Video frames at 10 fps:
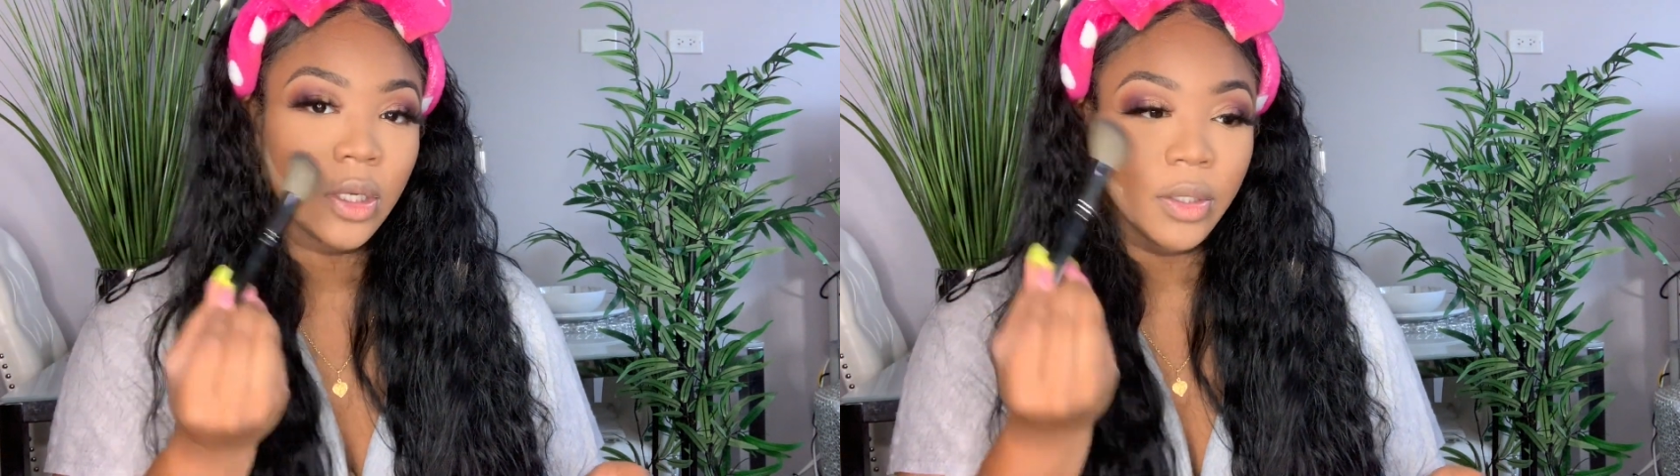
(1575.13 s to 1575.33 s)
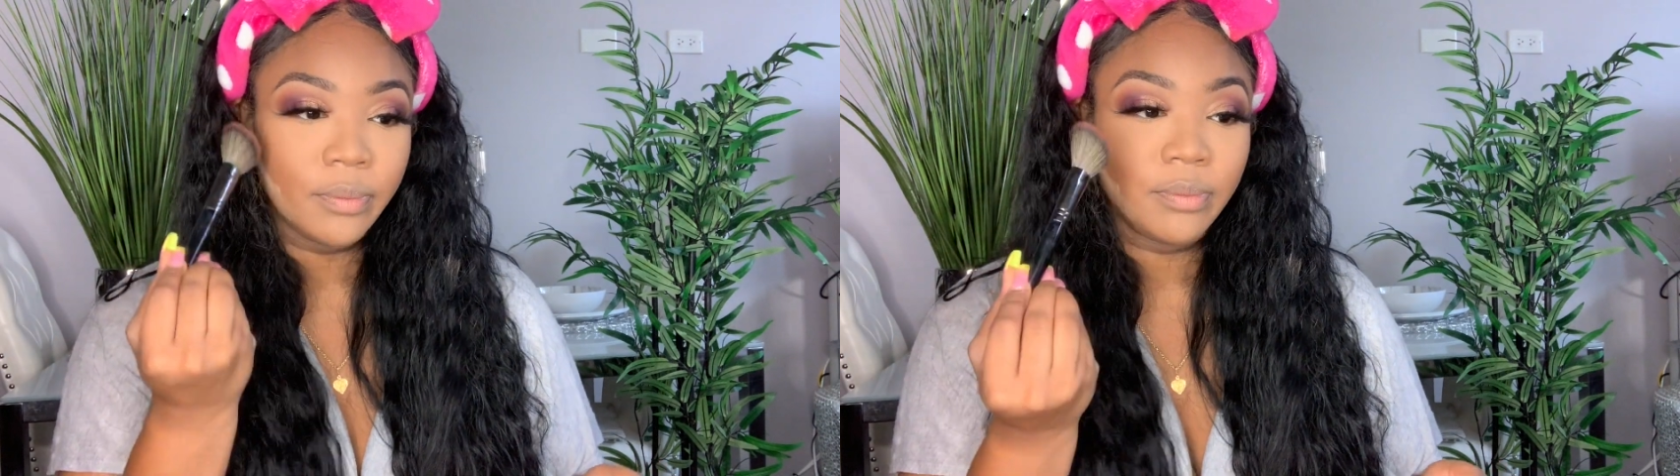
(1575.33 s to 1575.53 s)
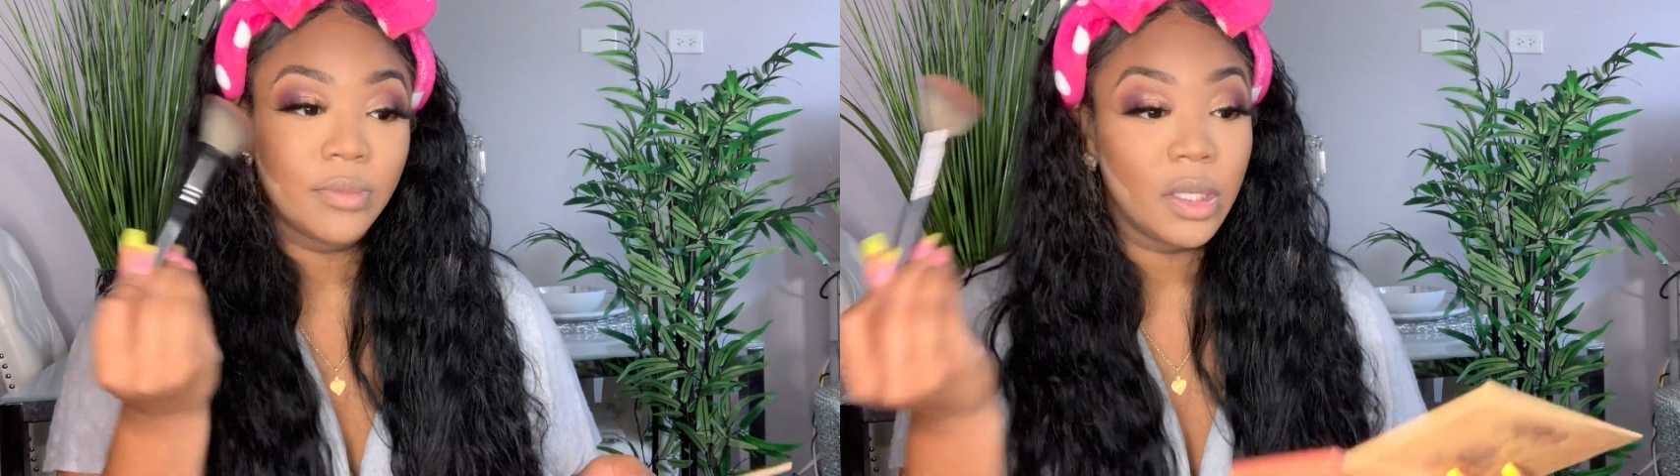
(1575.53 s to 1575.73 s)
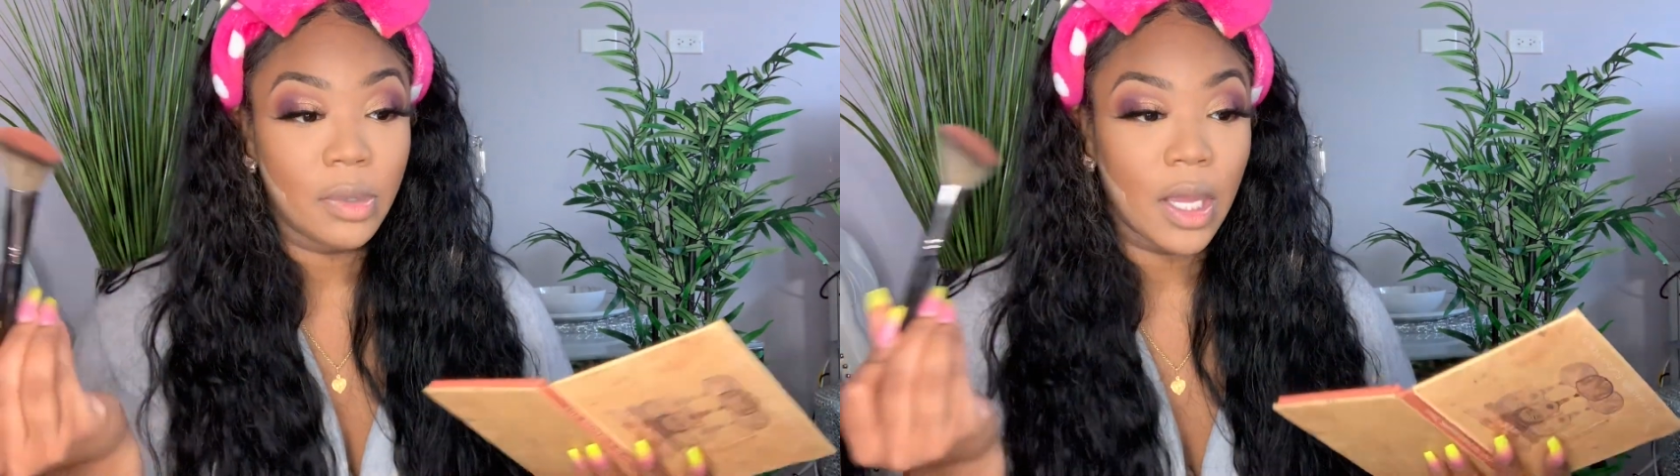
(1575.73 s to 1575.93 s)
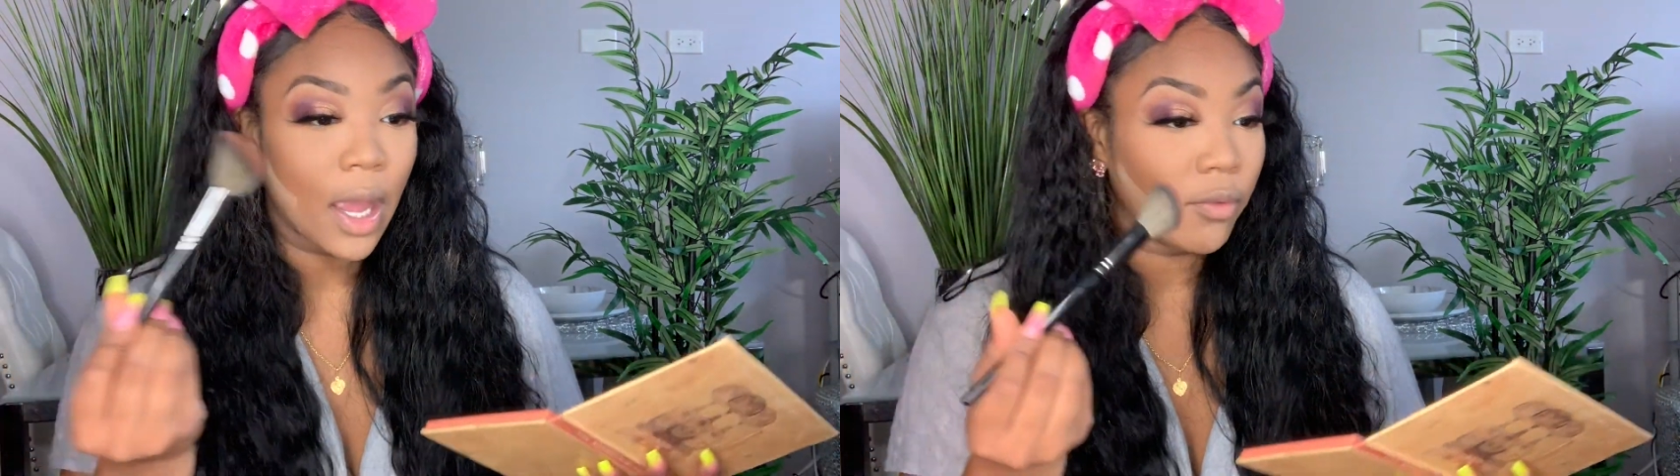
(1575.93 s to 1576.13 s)
to
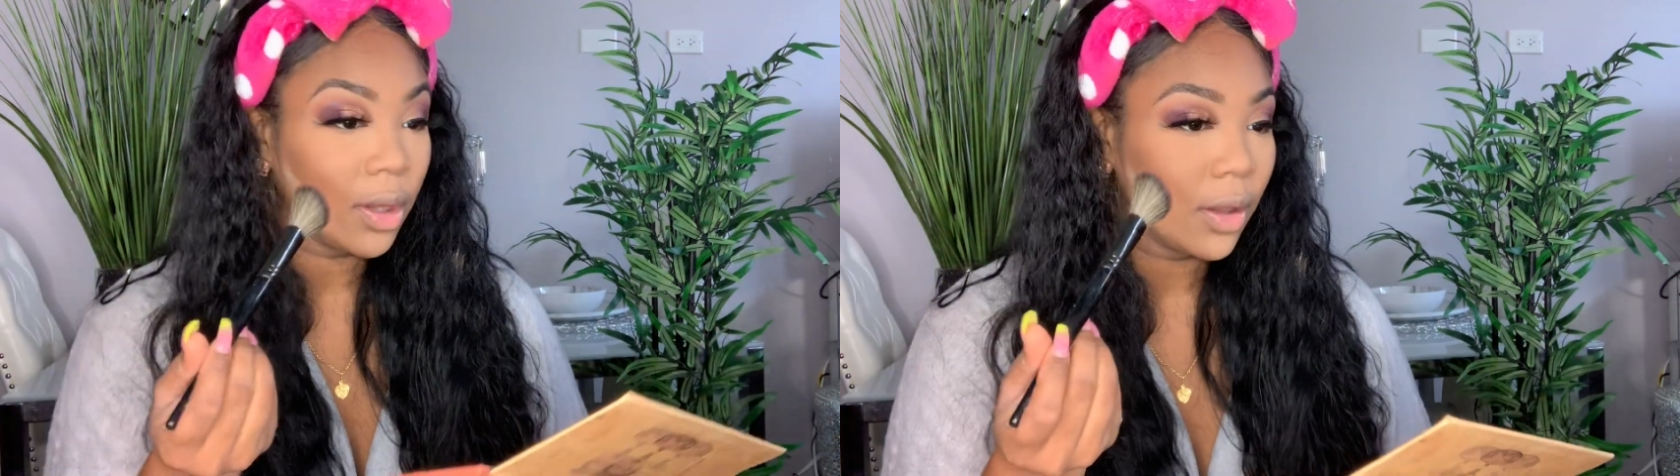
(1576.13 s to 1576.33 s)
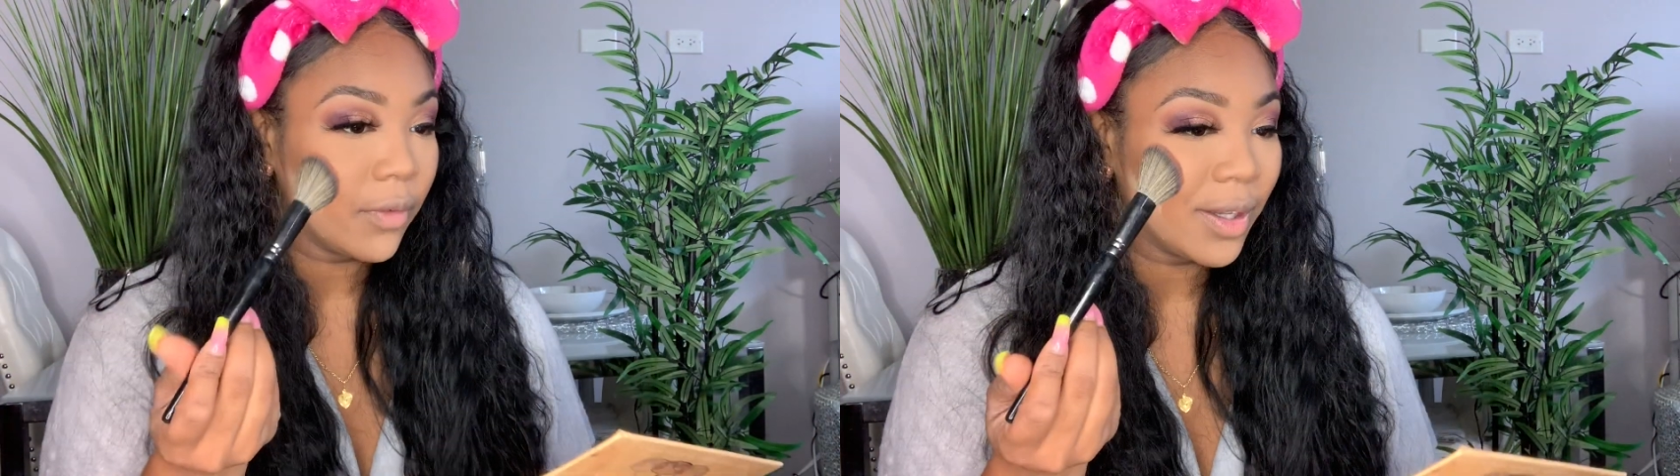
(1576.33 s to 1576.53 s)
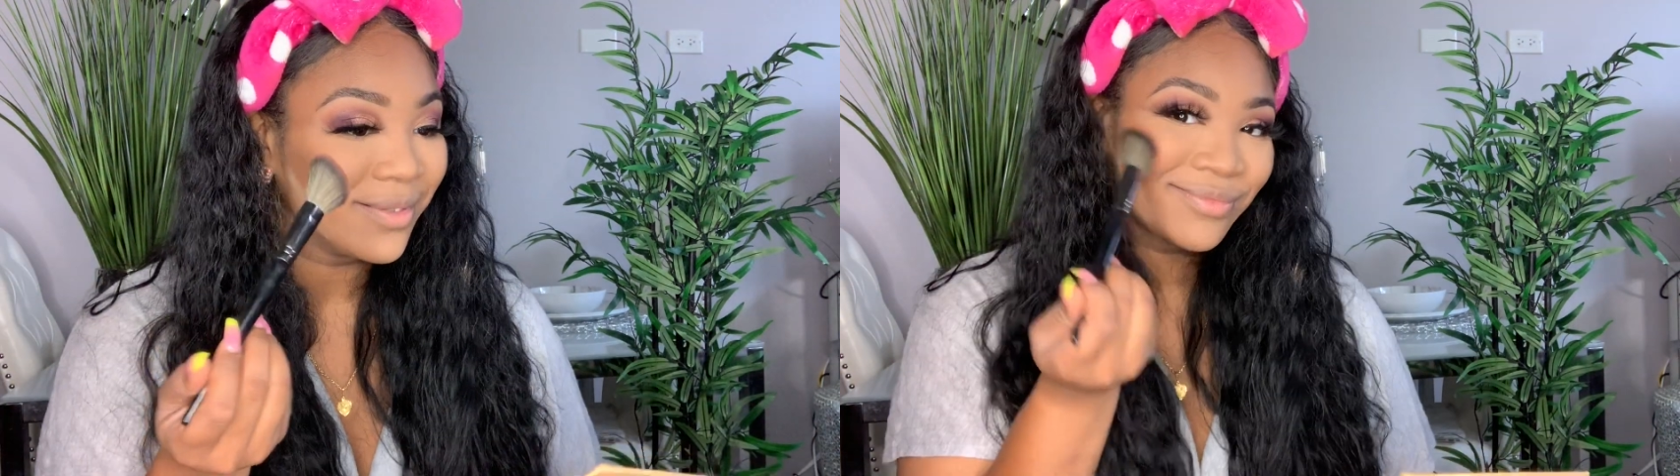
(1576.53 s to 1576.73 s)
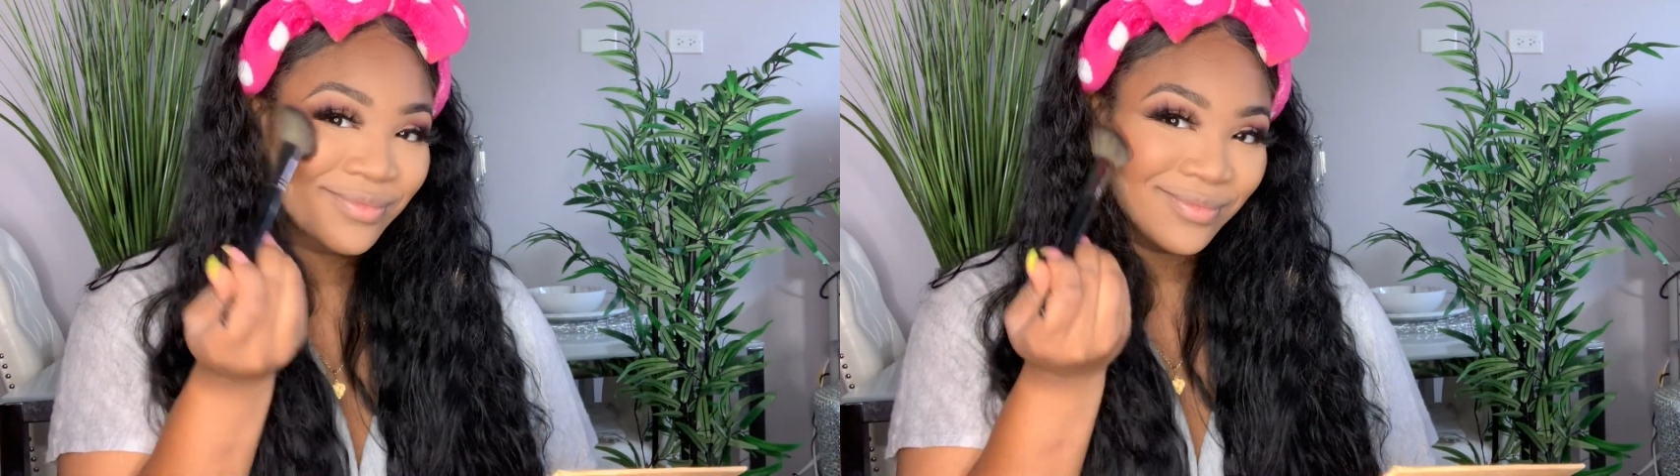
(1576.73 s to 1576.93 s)
me. I really love it.